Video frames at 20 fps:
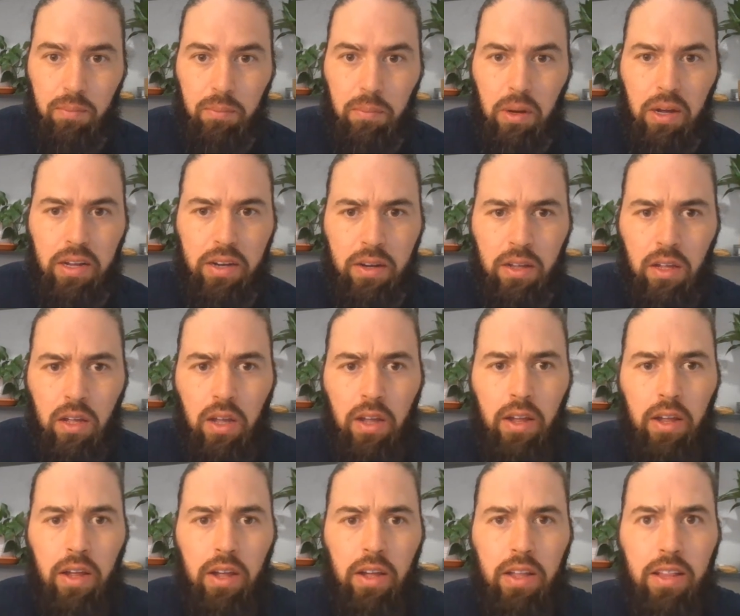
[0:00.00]
But
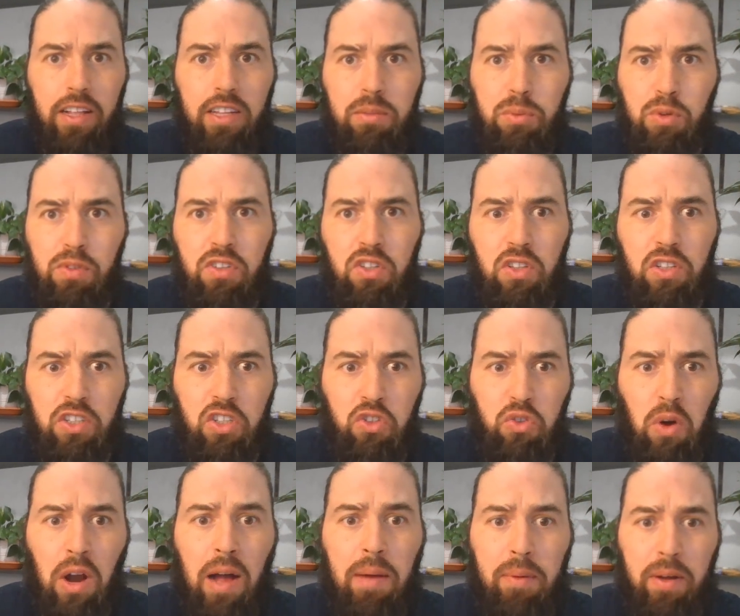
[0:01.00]
let's move into the
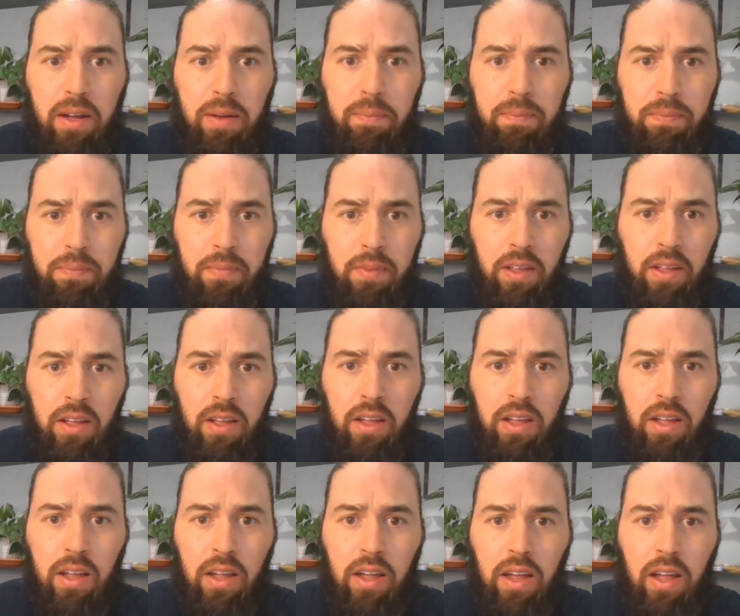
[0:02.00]
drama.
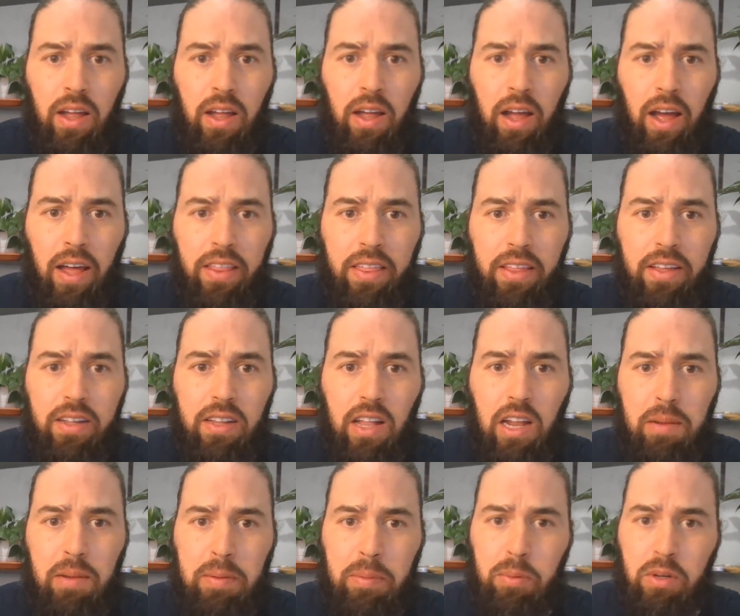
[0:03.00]
I think a
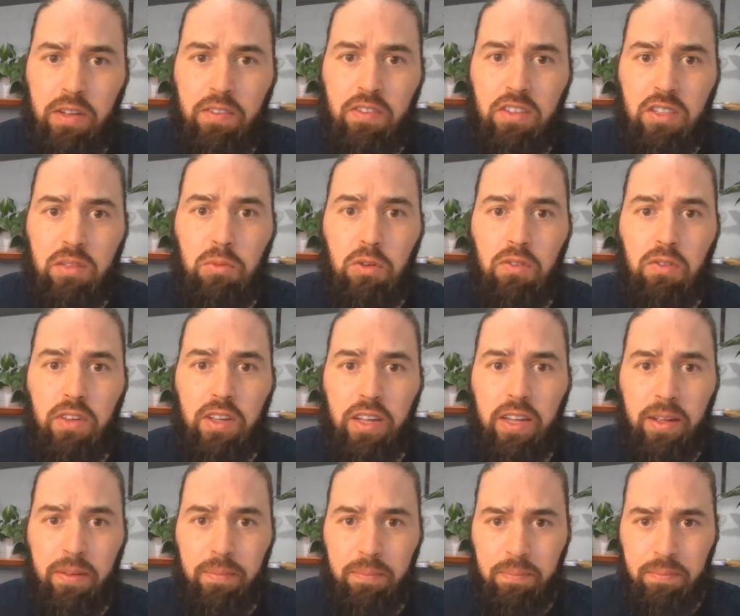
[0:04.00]
lot of people give this
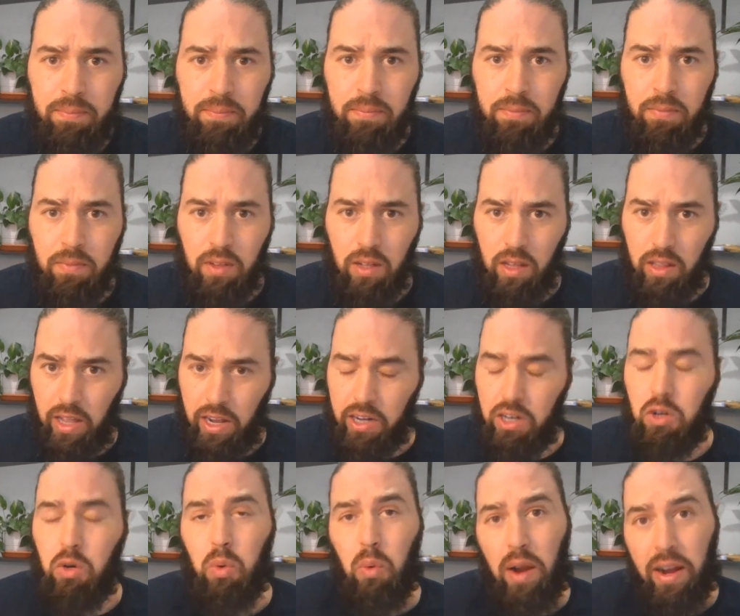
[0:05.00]
movie a lot of
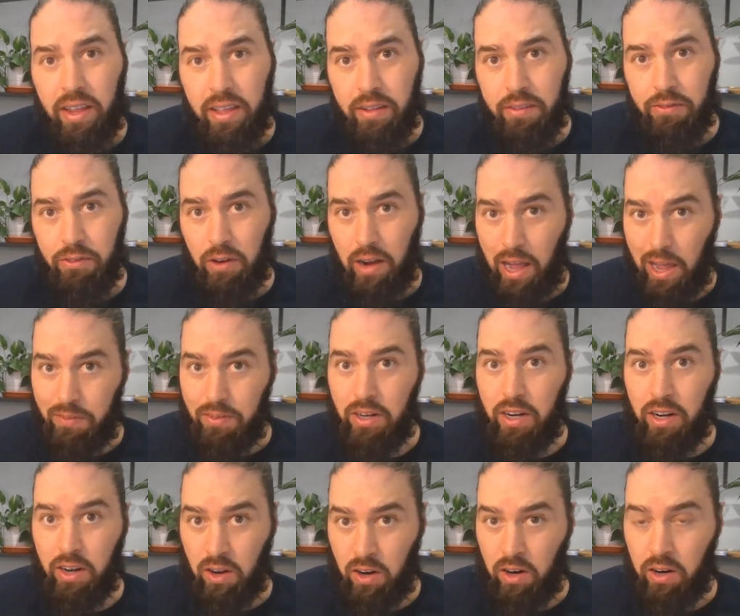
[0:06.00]
credit for having
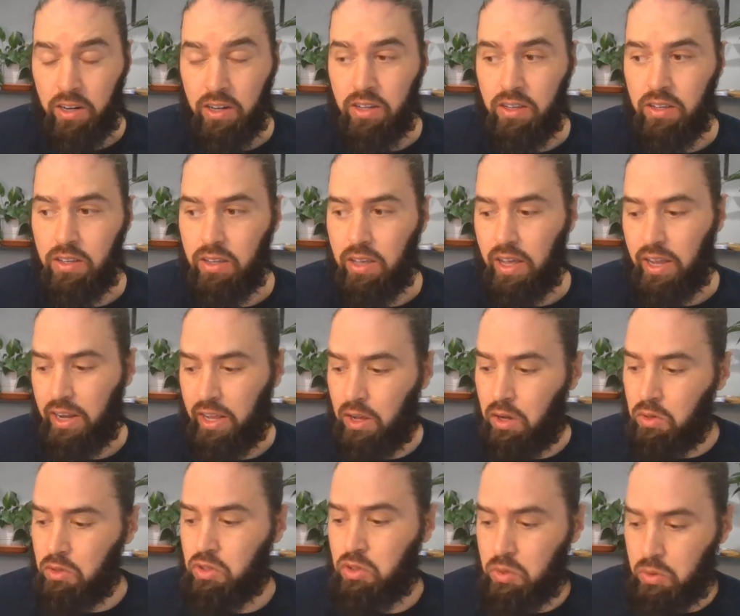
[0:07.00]
an arc, and it
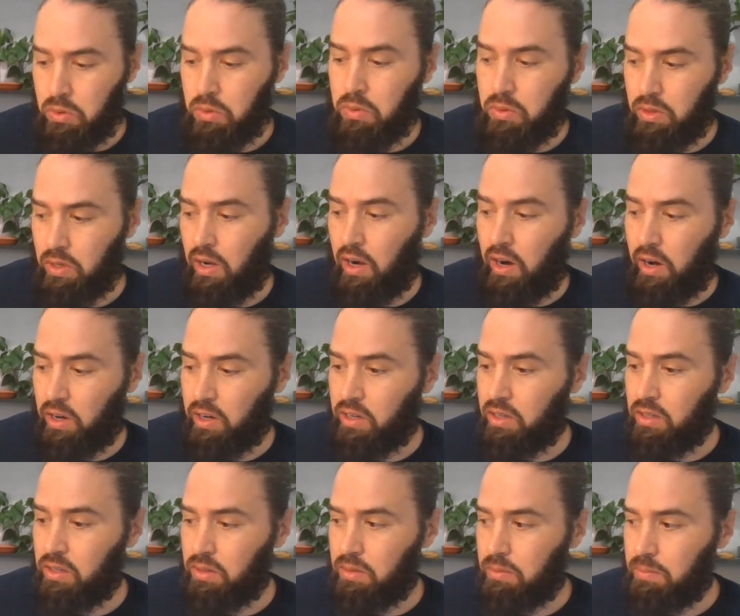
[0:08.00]
goes through the arc
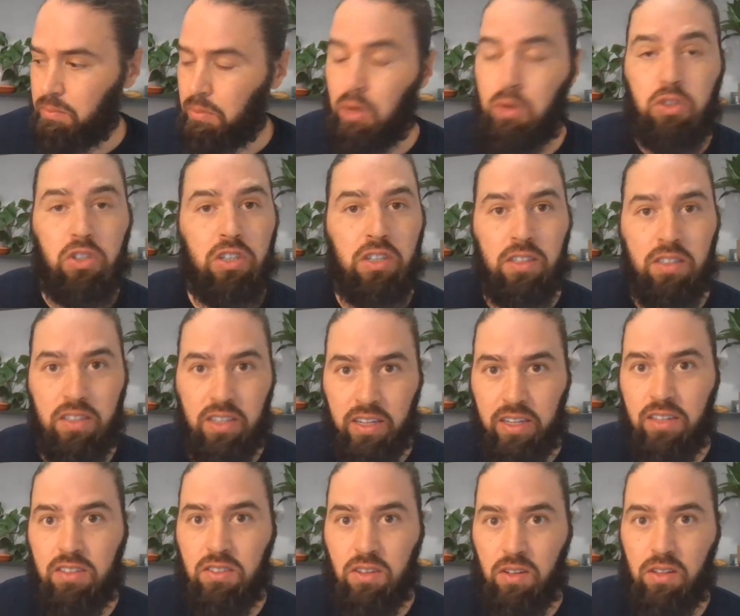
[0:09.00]
motions. It
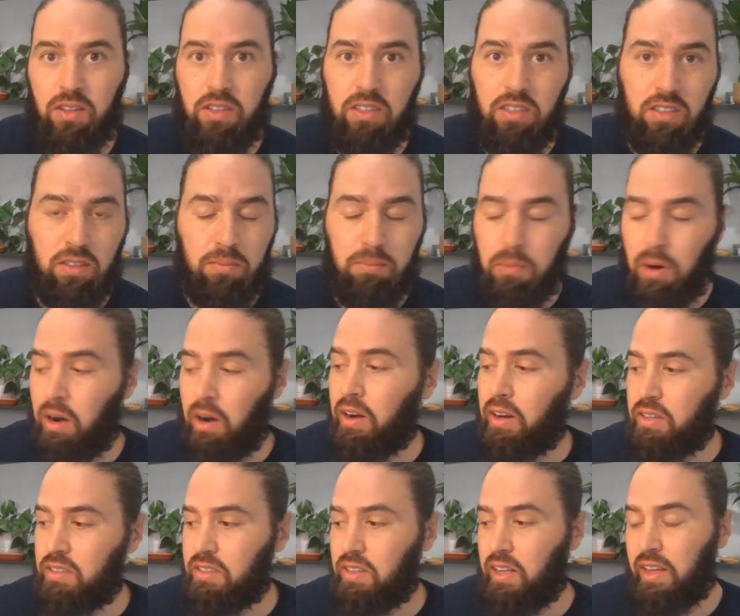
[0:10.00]
hits all these
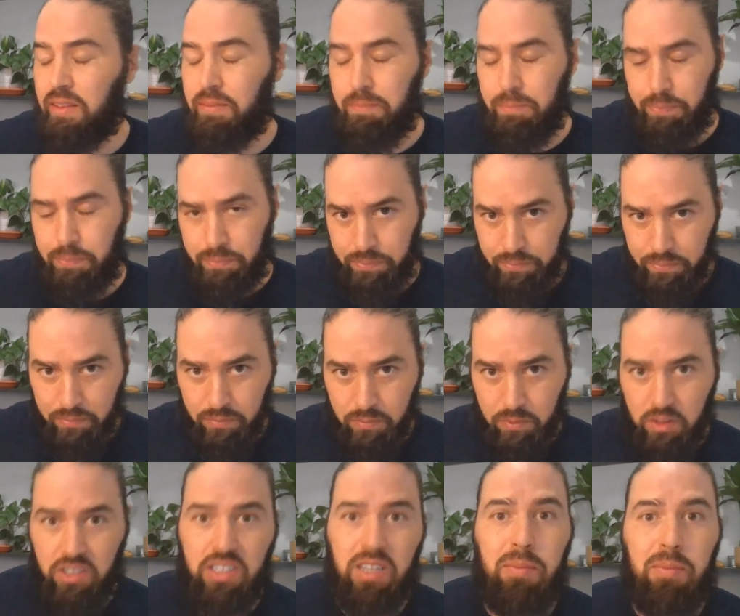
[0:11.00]
marks that
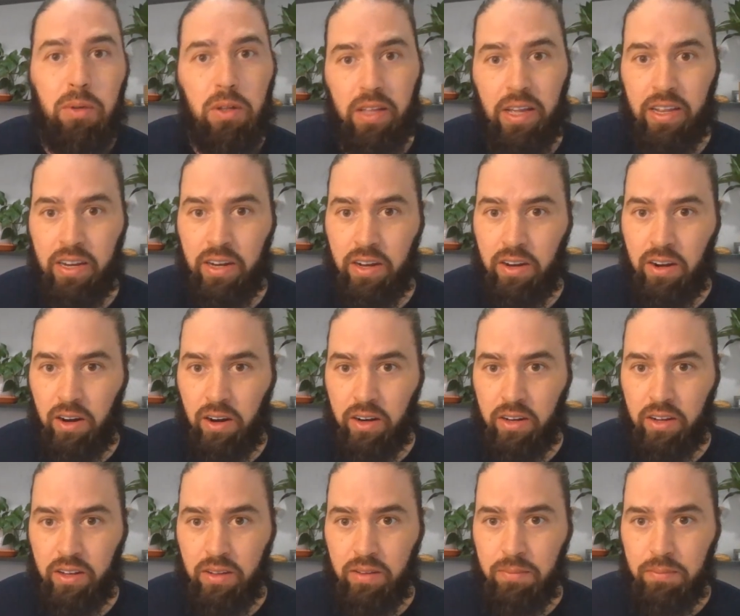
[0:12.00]
simulate an
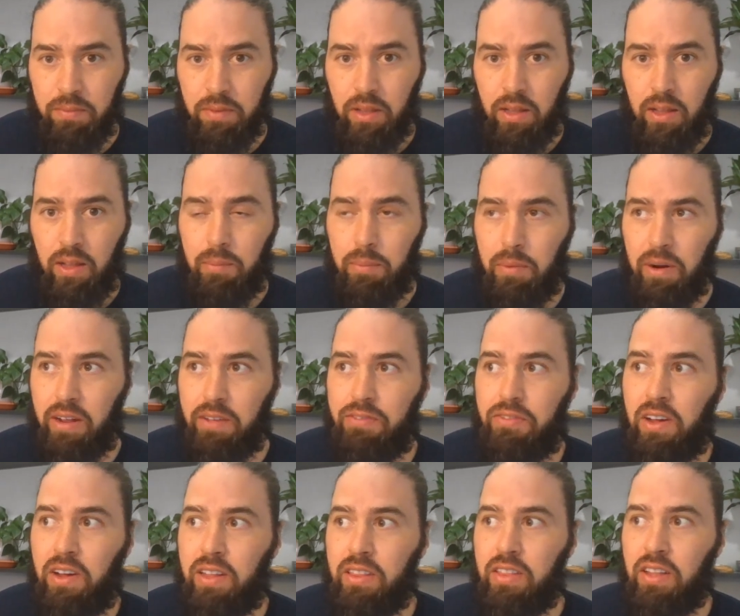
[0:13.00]
arc, but I
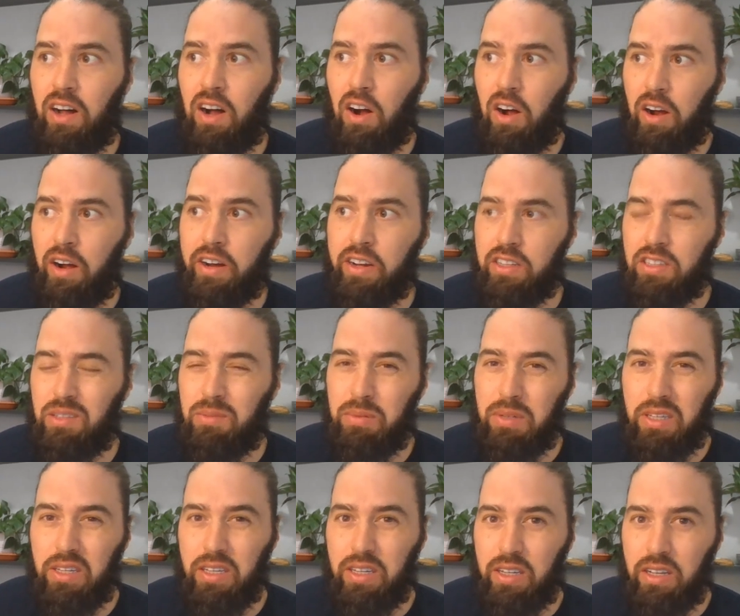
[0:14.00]
find the arc to
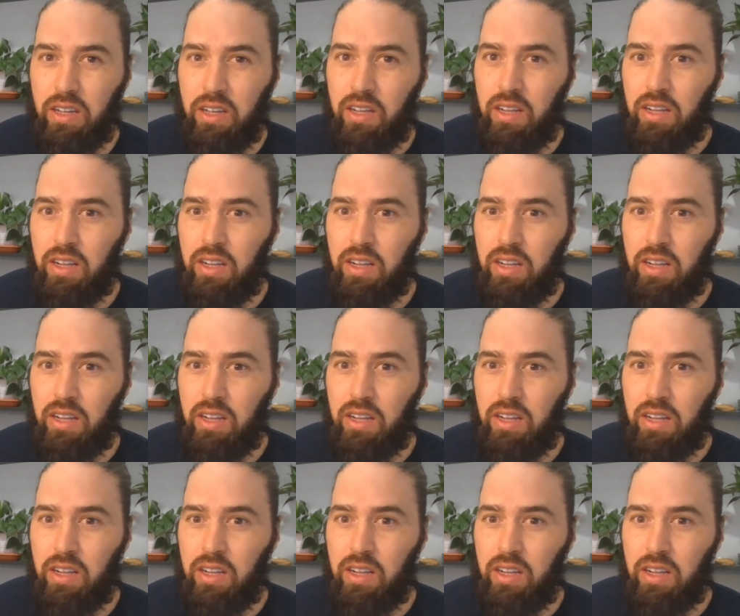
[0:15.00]
be